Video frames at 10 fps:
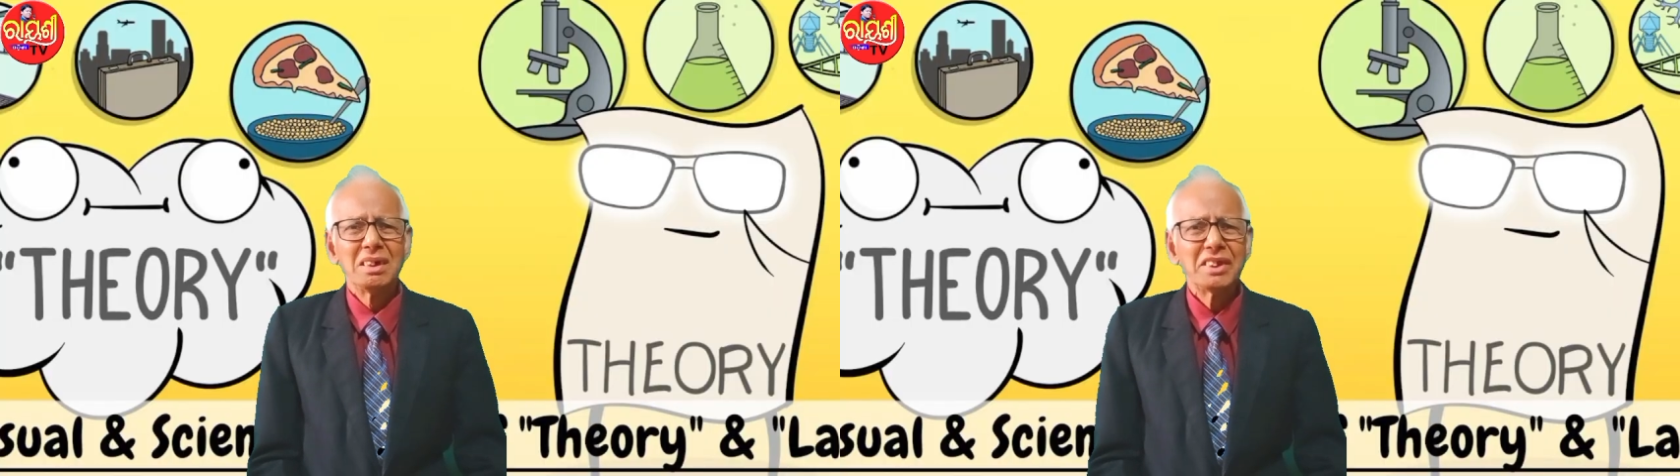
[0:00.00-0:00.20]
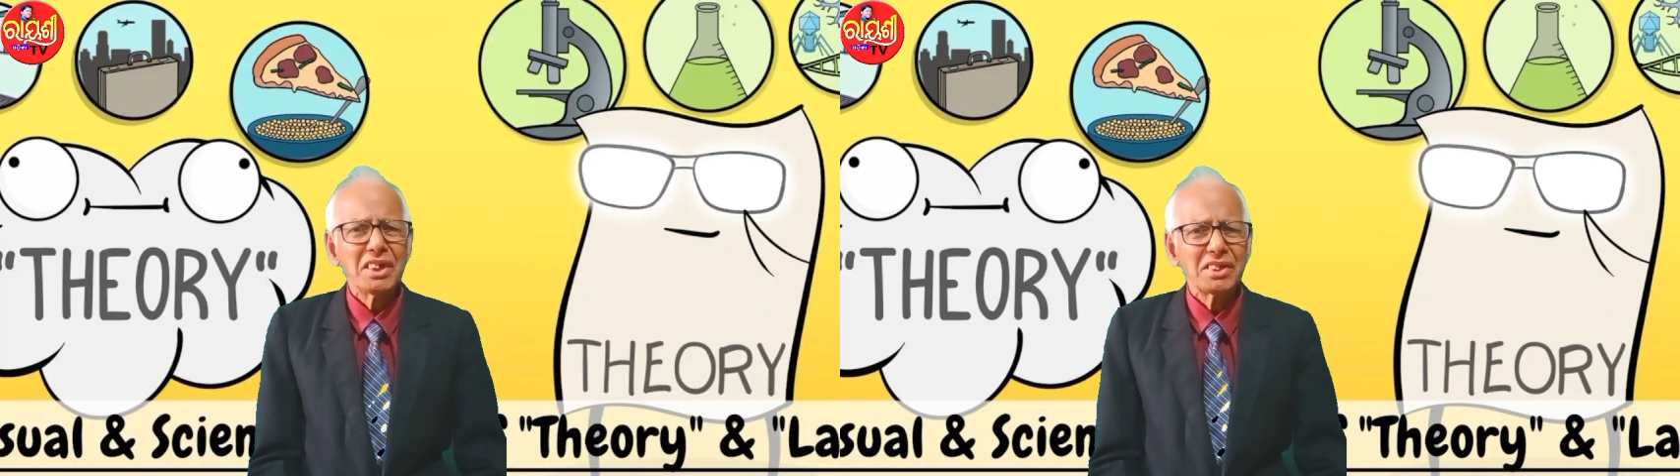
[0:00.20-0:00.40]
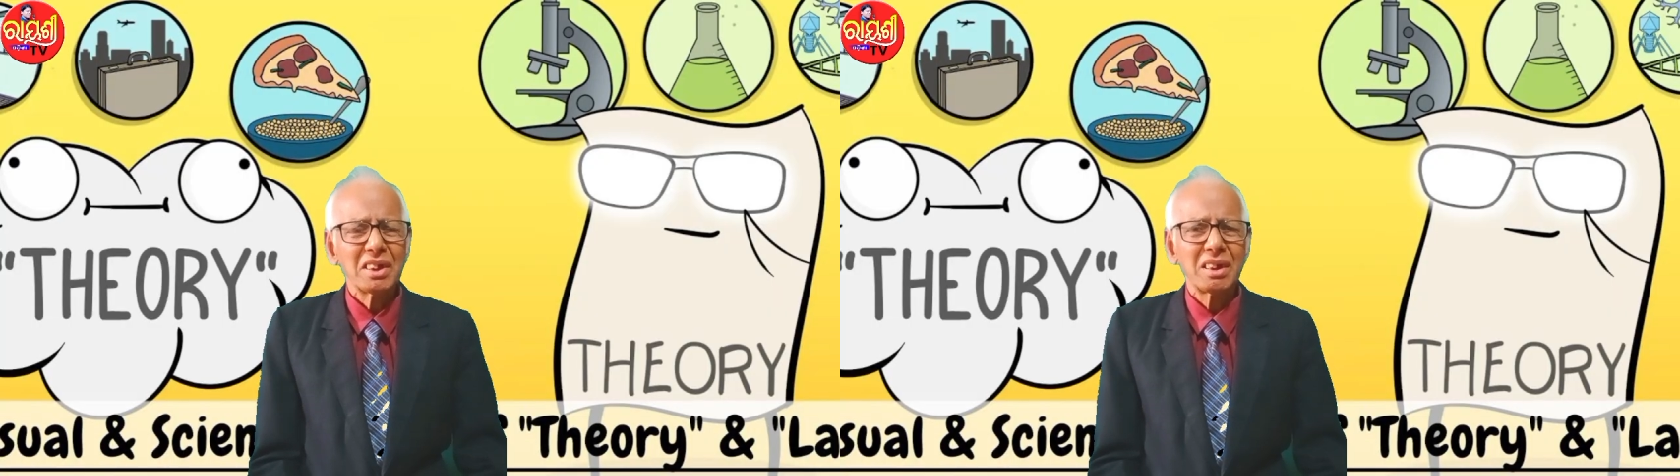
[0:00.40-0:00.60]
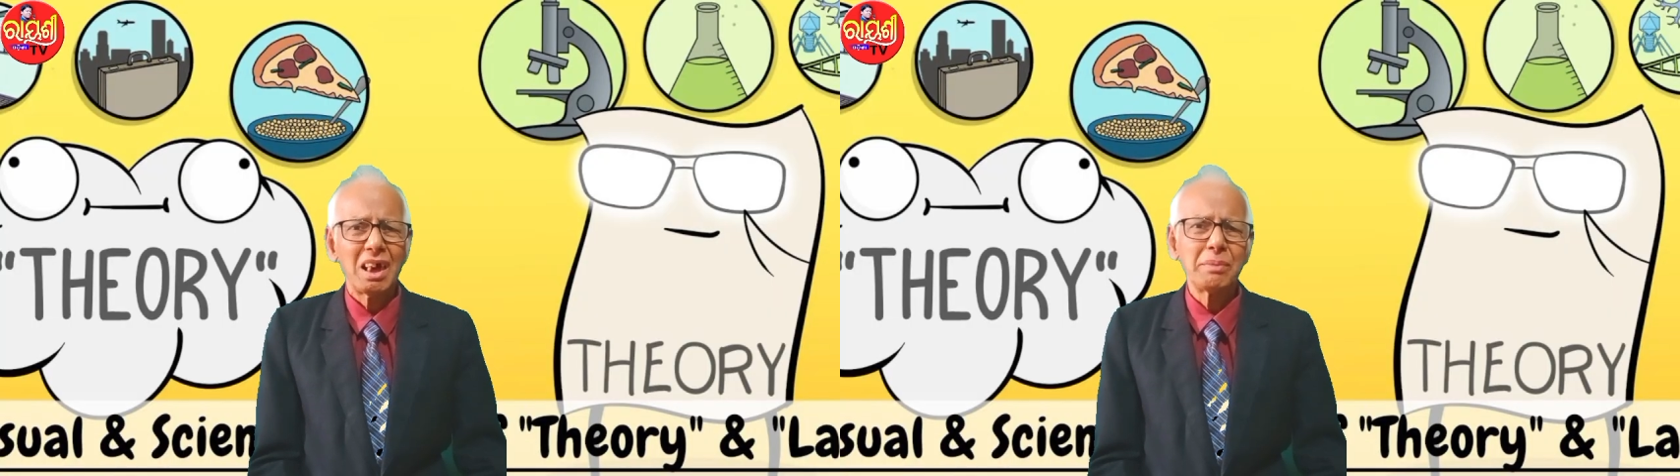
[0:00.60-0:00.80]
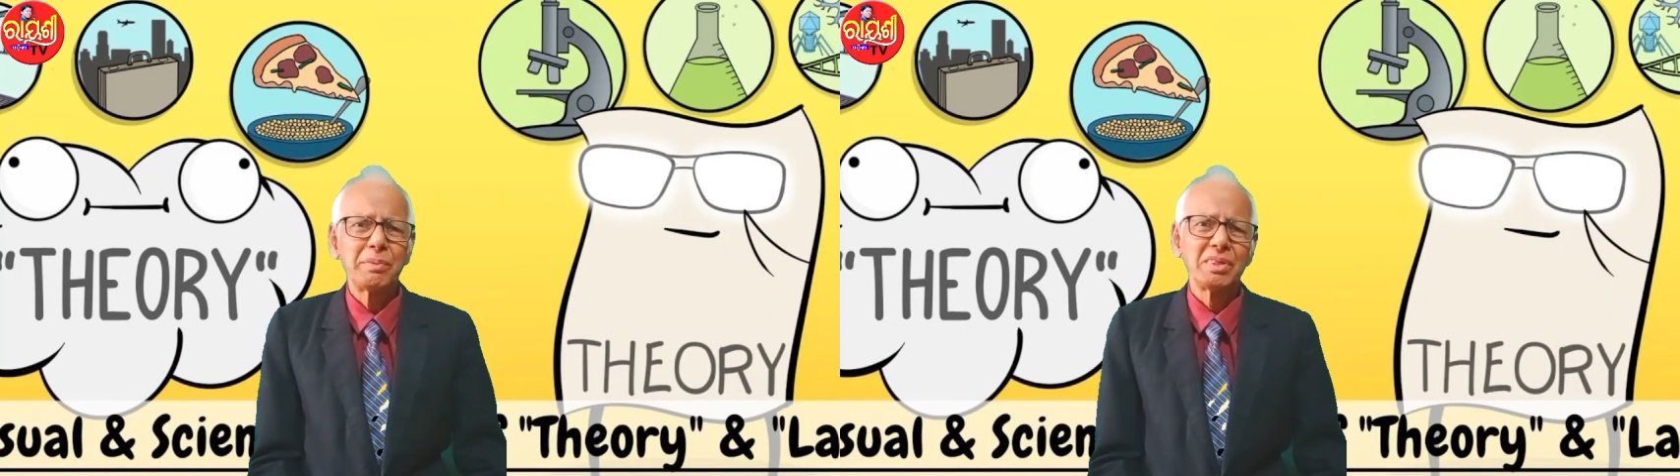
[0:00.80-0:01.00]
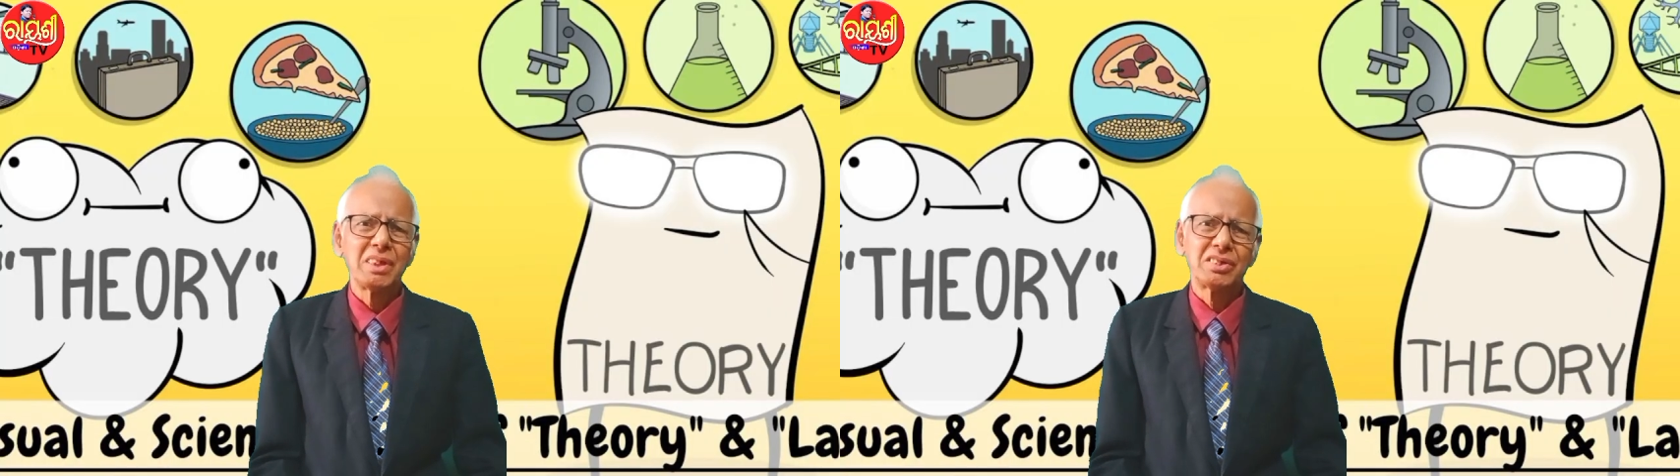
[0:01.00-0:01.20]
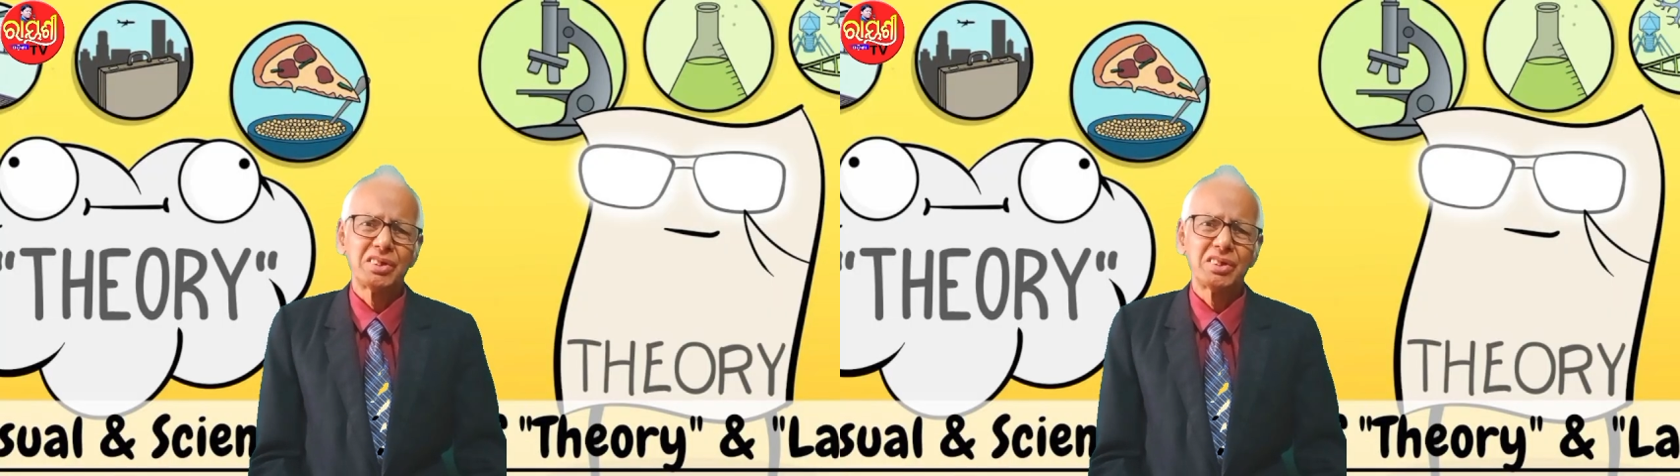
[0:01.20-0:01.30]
rich life in the